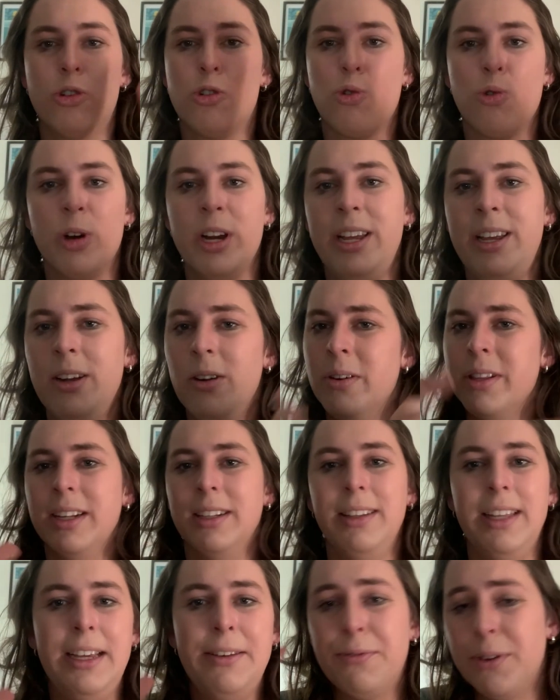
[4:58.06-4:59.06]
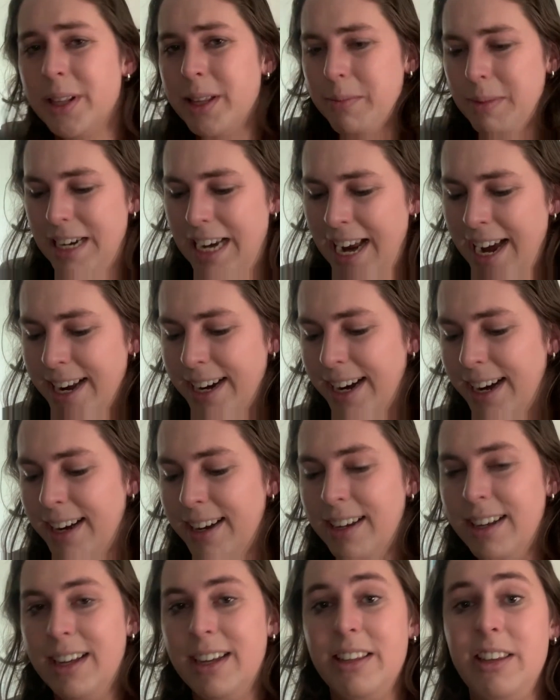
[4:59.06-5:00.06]
tree or the leaf or the banana,
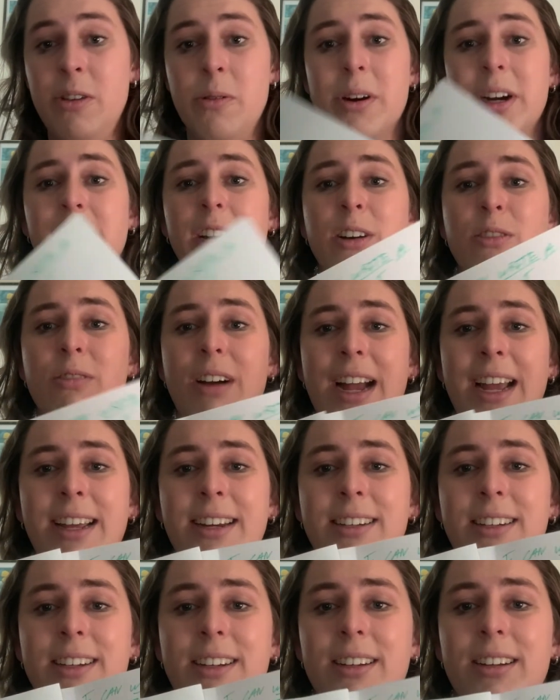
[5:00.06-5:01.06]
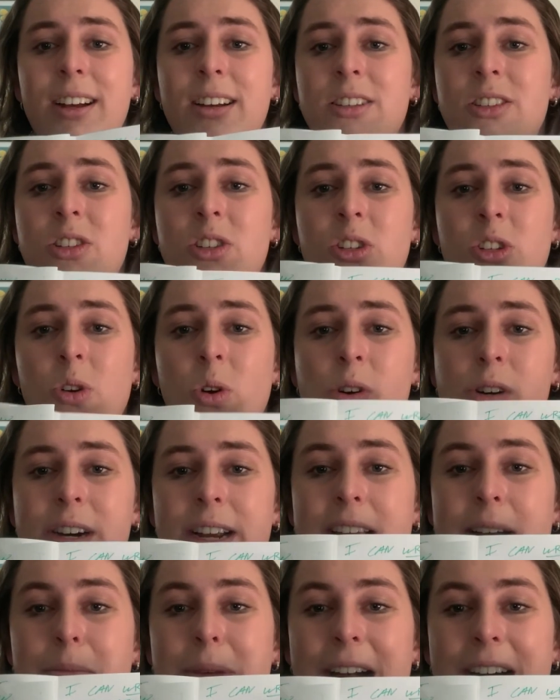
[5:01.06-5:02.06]
you're gonna write a
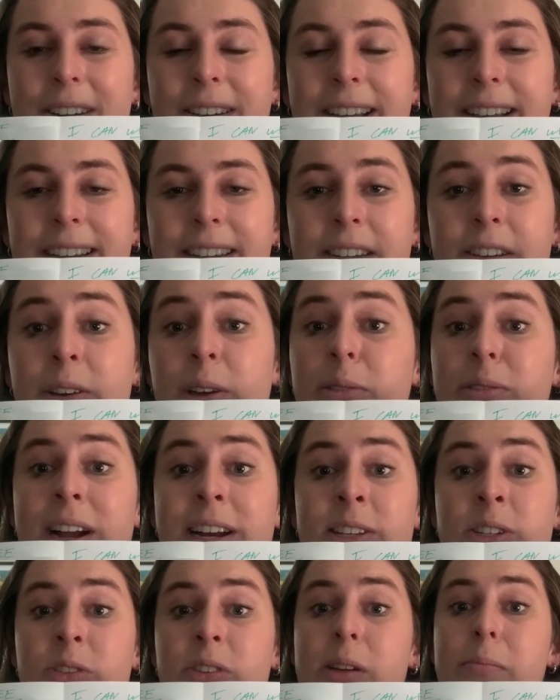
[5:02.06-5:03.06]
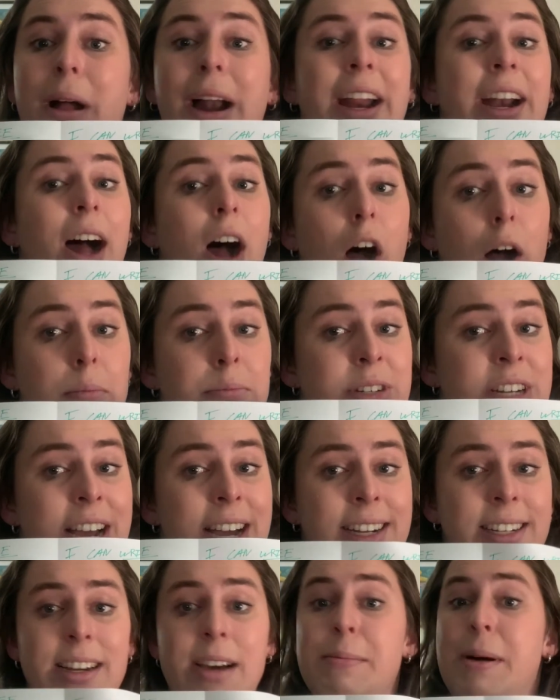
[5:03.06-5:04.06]
story about it. You can write a story about an
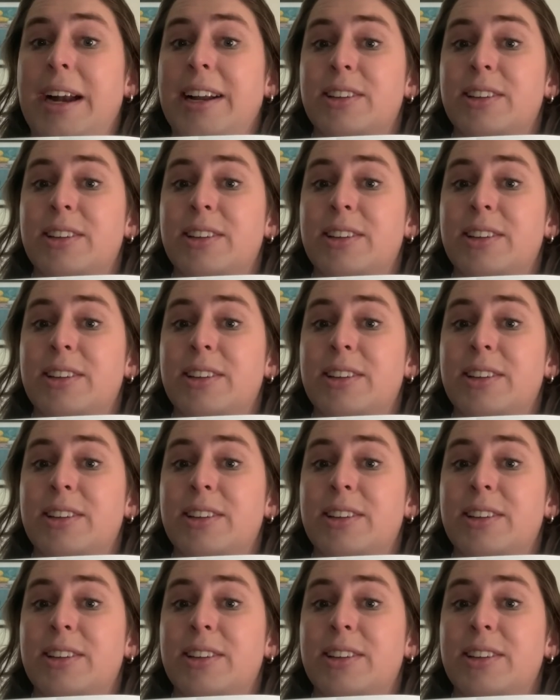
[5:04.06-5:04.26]
object, about